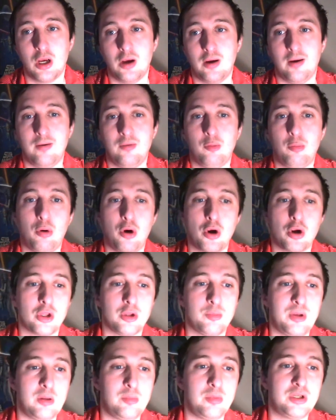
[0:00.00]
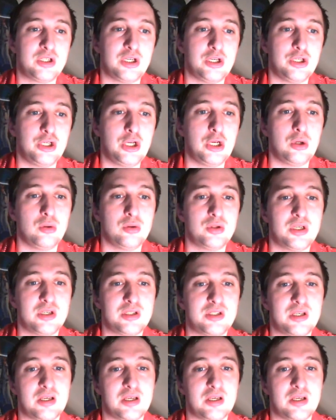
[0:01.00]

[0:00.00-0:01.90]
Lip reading: Reporting on the BBC News, it